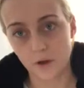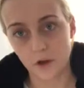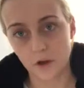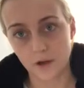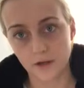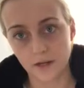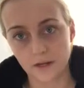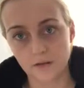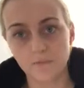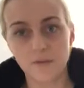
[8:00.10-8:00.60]

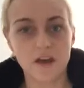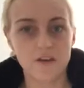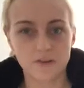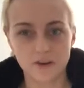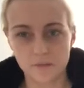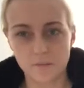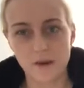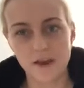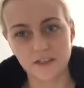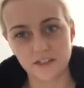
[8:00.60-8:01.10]
morning,
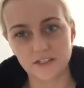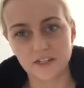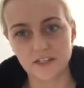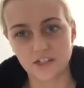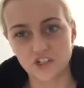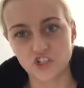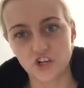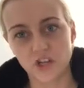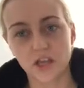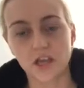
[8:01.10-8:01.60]
bearing in mind I'd had
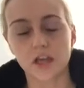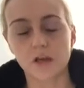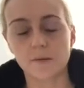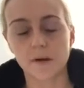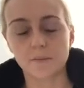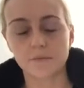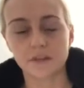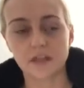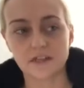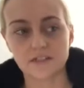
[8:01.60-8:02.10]
a chicken
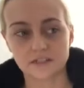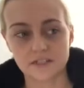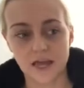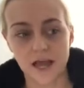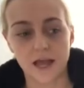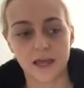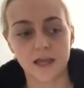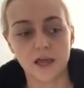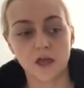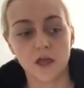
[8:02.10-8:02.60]
kebab Saturday
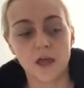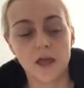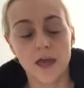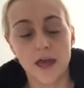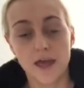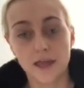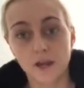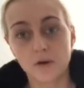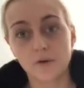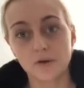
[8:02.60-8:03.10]
night,
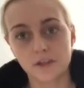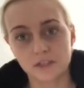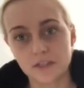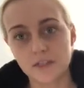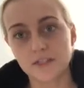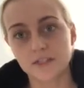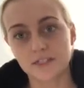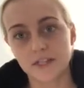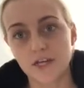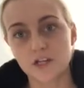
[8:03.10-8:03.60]
and I was
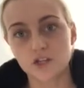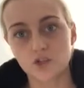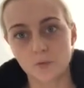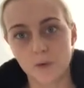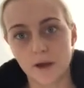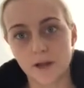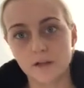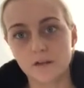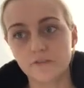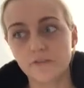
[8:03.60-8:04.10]
still
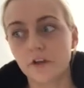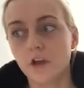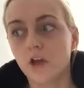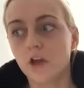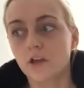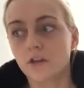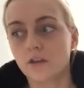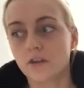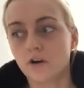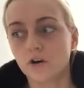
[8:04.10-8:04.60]
10-12,
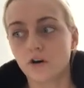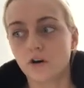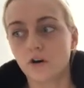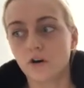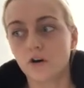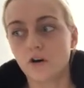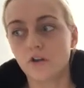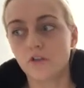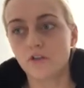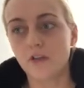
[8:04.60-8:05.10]

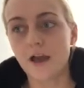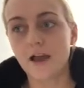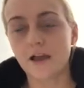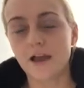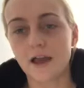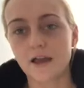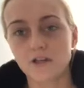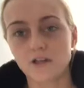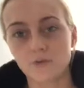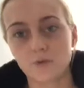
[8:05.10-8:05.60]
so that
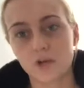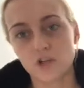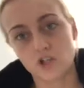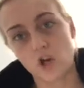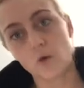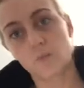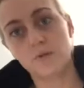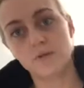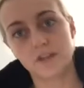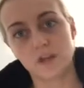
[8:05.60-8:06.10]
kind of worked
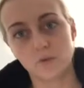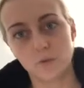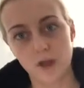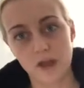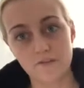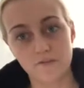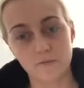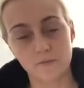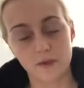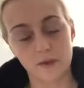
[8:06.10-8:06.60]
opposite
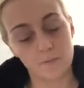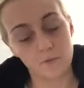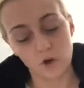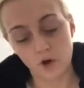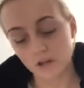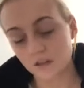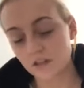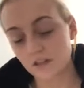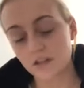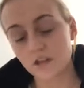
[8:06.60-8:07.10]
way for me,
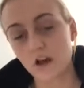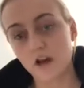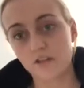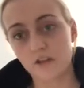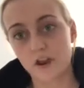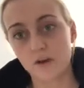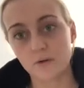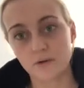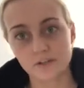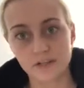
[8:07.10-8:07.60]
because I saw
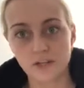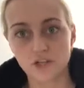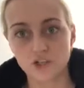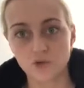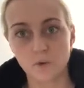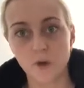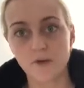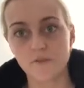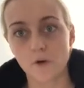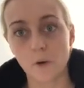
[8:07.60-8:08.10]
that I was
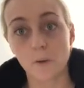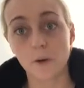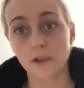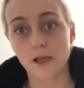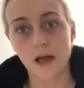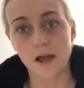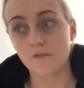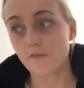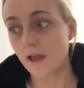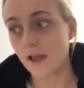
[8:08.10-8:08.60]
10-12, I was
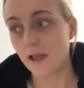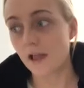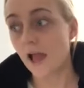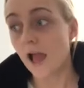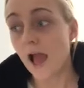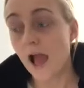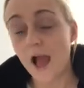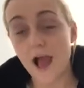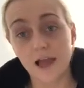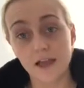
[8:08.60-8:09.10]
like, right,
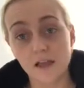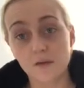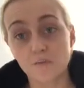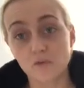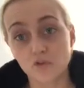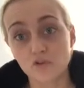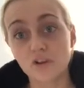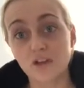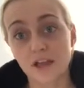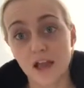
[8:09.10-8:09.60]
I am
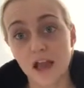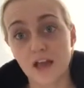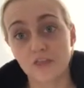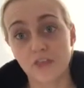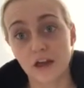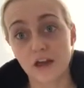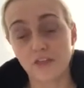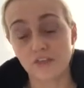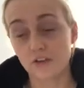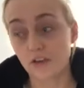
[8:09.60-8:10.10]
going to get
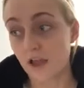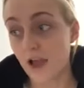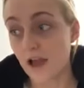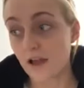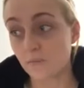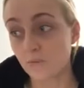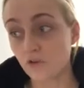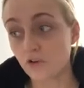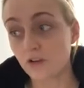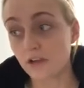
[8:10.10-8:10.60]
that, so
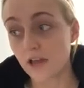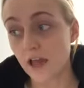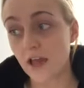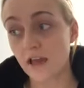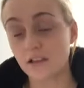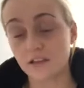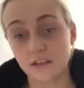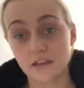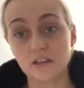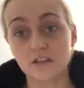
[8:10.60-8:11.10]
I'm going to get
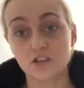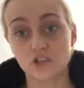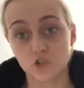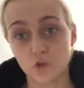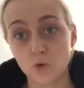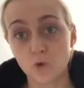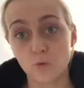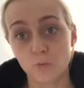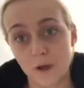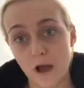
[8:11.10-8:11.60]
at least a
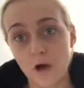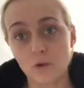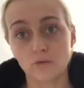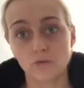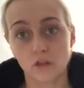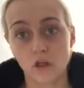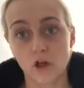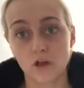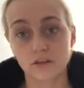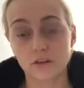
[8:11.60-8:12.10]
2
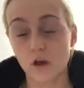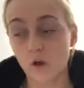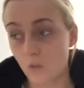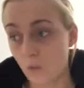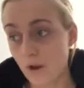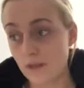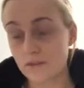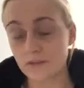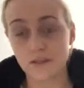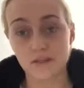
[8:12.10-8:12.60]
pound loss on
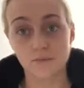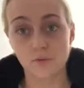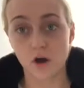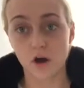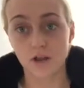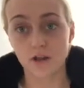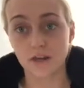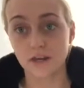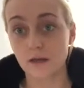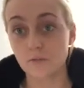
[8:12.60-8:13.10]
Wednesday
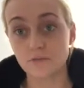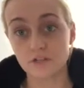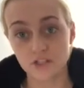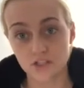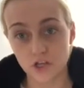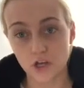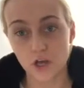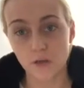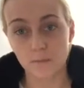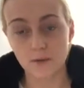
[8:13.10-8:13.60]
morning, I'm
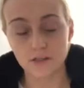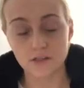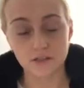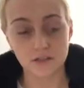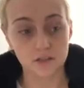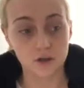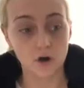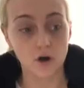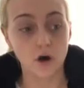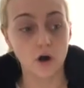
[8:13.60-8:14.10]
determined.
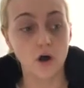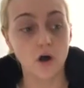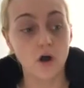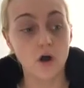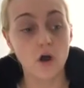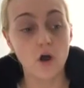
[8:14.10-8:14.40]
So